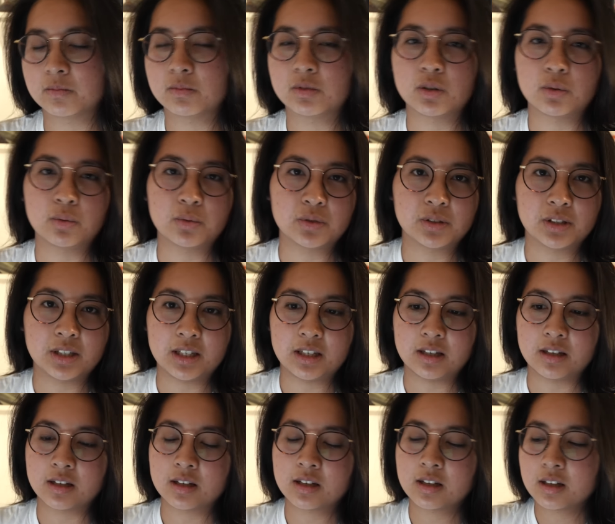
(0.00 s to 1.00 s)
So we'll
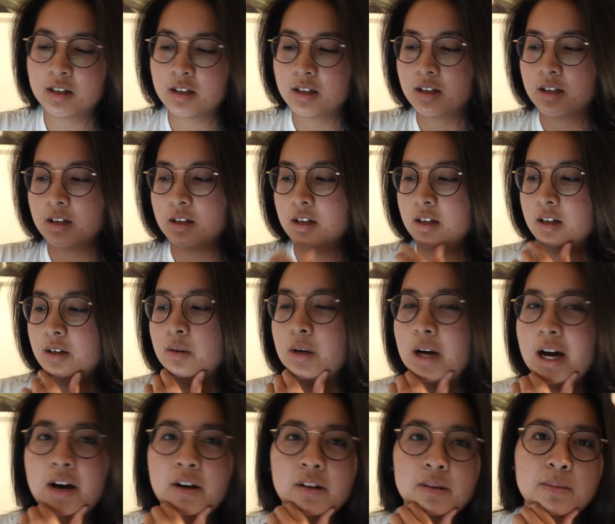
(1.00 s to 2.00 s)
see
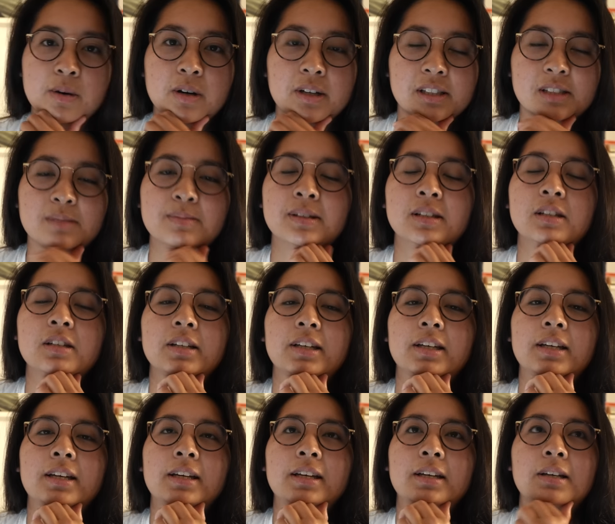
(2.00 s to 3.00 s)
how the market's been
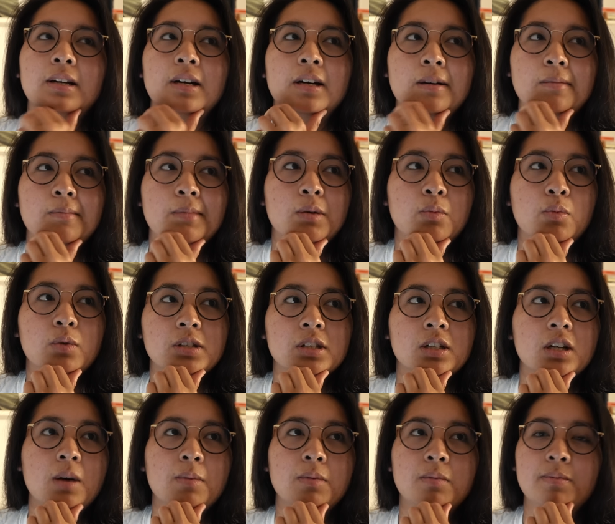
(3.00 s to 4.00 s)
looking. There was
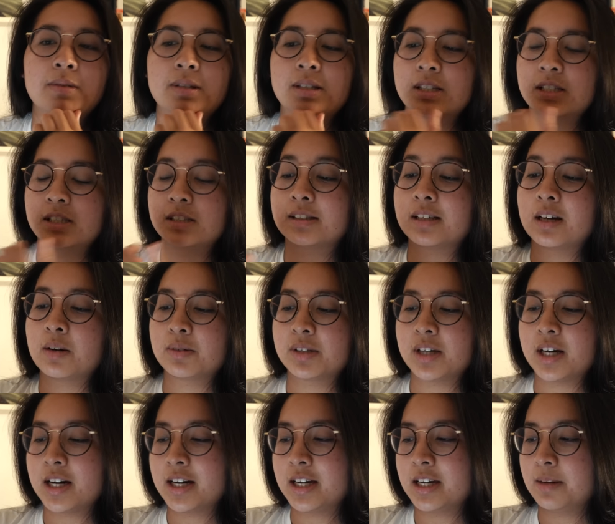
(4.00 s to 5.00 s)
a couple of positions that I was
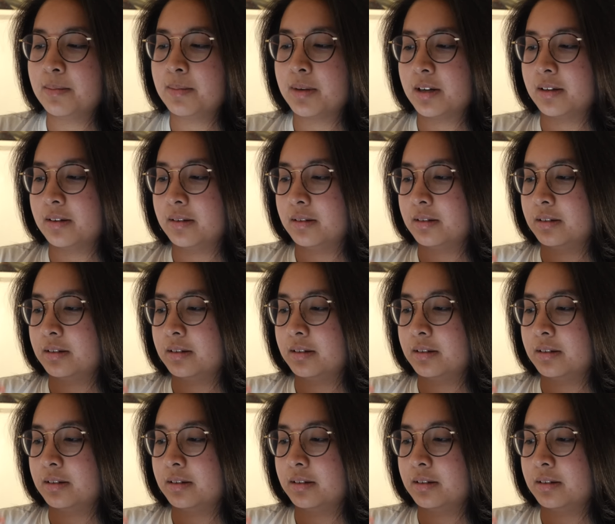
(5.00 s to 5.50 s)
eyeing, but I'm